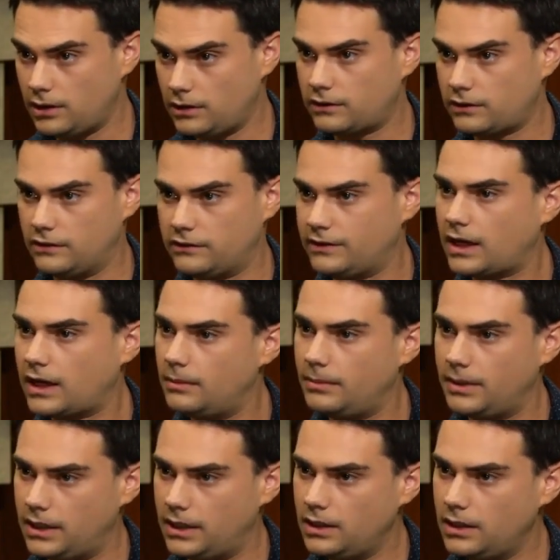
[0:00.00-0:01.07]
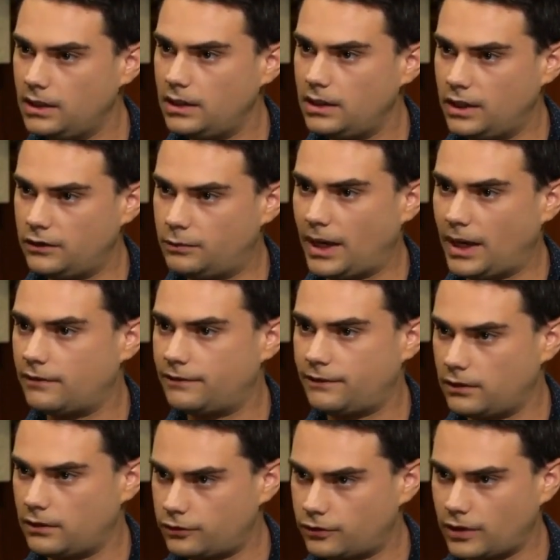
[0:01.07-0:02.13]
It's not going to be, it's better
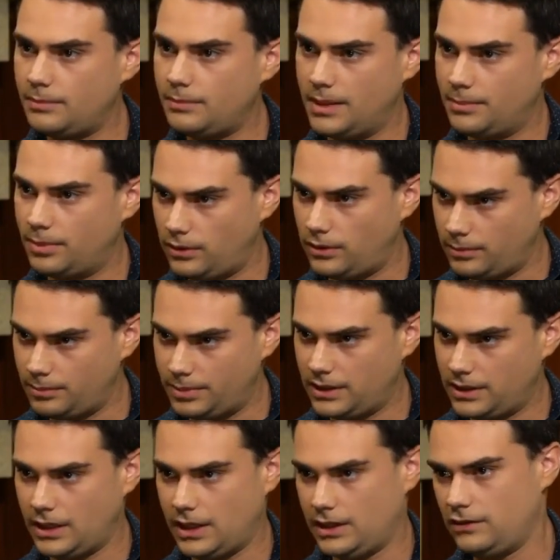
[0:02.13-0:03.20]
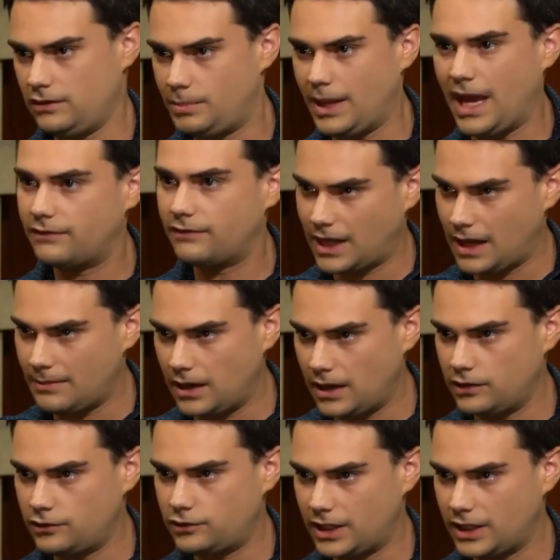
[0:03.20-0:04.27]
for straight people and it's bad for gay
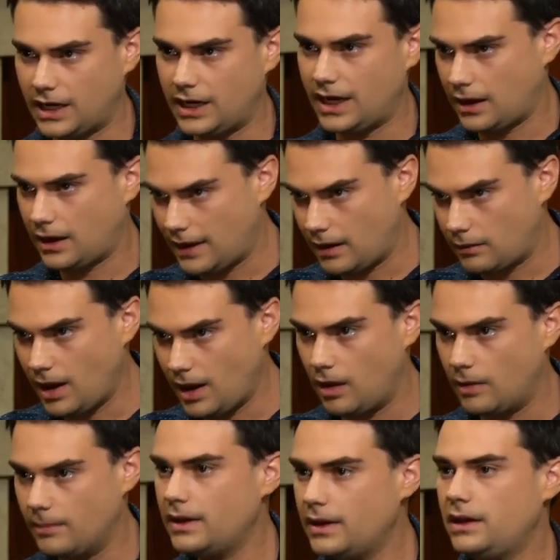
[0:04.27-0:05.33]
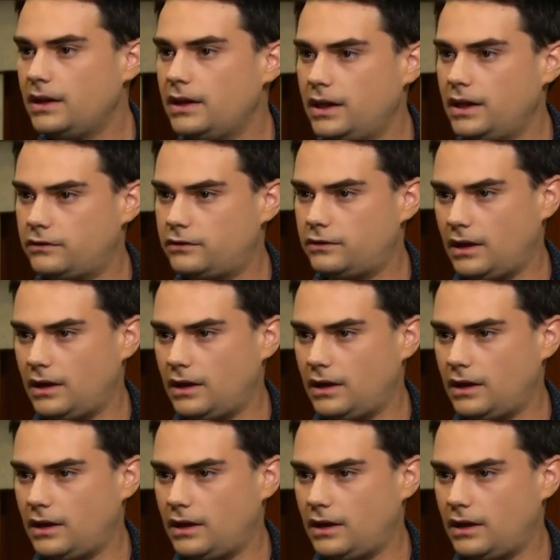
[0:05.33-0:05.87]
marriage to get it out of that realm.